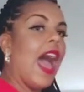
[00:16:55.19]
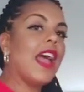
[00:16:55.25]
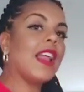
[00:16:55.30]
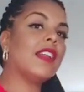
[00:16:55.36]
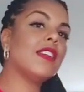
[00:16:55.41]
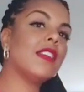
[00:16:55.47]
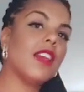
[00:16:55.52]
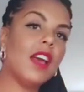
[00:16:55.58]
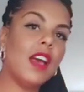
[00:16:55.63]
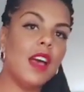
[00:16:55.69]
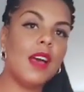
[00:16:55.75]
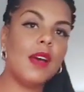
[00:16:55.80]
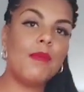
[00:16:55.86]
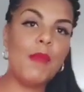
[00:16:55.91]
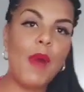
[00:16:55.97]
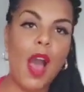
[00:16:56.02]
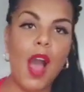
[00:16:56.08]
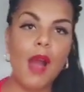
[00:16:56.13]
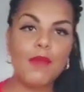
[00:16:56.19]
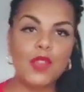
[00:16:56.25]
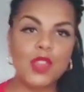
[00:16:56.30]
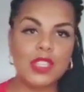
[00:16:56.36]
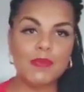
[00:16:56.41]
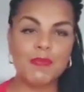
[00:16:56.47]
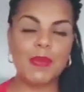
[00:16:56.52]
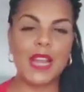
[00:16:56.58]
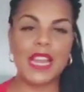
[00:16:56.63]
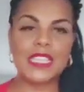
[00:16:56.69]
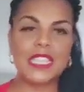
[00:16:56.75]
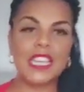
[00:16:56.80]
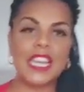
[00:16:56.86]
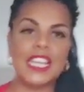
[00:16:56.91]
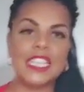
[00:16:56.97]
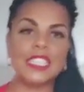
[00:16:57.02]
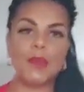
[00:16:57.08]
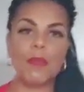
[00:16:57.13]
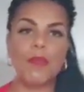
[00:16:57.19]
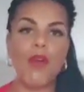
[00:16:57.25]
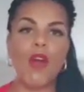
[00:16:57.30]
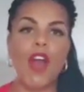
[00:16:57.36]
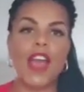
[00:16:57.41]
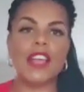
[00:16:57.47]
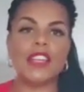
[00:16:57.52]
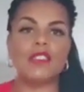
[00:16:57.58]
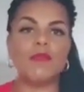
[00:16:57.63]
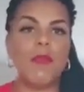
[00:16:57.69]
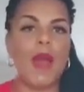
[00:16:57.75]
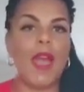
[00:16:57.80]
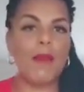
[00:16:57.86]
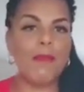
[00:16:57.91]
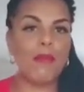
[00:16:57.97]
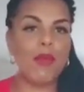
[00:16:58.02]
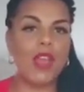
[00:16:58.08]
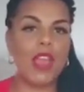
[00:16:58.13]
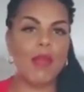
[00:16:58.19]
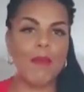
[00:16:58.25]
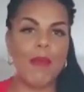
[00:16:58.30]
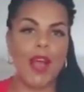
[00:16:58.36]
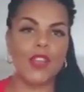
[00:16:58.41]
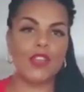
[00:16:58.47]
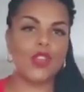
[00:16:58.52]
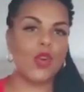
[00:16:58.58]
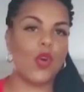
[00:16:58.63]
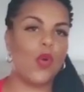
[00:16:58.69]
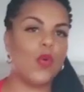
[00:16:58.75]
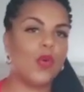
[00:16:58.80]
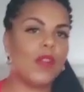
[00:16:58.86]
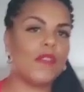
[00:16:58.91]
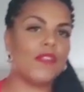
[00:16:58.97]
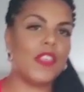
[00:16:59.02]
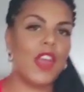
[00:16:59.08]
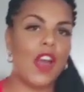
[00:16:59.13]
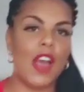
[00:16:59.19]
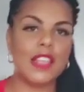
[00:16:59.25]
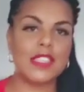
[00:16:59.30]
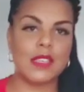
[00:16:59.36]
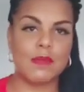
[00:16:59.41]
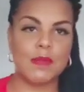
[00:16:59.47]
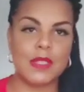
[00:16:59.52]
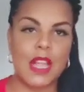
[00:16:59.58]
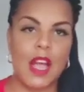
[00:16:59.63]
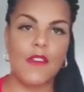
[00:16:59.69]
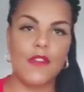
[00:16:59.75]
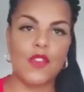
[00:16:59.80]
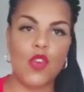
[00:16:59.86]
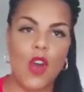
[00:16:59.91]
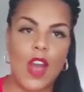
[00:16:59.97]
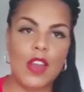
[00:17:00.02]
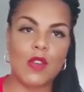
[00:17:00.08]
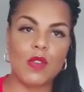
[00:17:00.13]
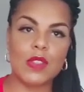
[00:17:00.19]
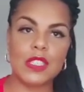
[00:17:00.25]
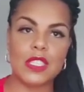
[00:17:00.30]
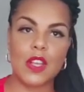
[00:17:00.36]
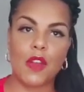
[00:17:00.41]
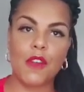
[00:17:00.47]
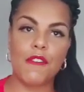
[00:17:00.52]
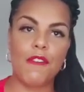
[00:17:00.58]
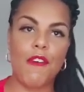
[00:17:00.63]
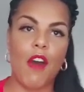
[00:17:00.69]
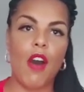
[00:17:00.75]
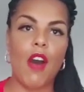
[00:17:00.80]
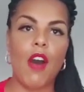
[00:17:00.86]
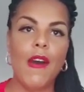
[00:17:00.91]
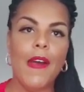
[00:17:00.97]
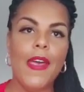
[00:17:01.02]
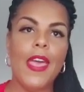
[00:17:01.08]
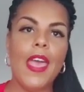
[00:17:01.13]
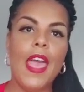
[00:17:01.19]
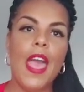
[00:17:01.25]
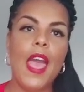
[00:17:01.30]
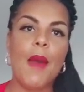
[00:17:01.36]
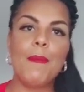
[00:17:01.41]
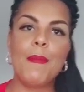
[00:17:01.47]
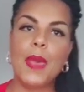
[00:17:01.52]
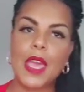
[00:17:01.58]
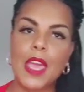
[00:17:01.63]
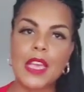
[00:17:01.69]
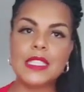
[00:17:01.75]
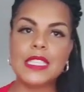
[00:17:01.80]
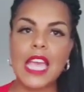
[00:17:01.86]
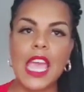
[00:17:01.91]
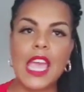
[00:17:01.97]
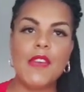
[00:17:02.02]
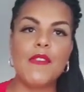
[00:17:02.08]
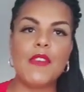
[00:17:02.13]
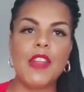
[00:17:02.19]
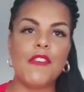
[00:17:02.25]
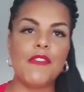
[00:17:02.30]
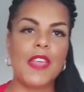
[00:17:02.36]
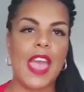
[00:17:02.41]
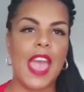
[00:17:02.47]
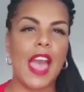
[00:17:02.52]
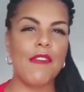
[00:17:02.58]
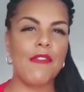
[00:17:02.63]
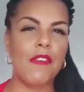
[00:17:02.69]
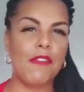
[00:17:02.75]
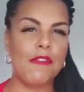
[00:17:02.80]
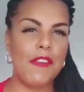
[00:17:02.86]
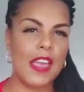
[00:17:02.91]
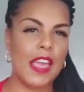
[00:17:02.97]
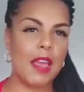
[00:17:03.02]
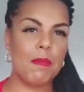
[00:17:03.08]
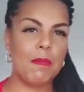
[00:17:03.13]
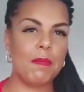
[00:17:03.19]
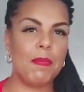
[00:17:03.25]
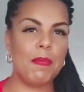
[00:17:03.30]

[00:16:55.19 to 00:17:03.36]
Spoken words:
And I'm just pleasantly surprised by pretty much all of the items that I've tried on so far, because even if they haven't fit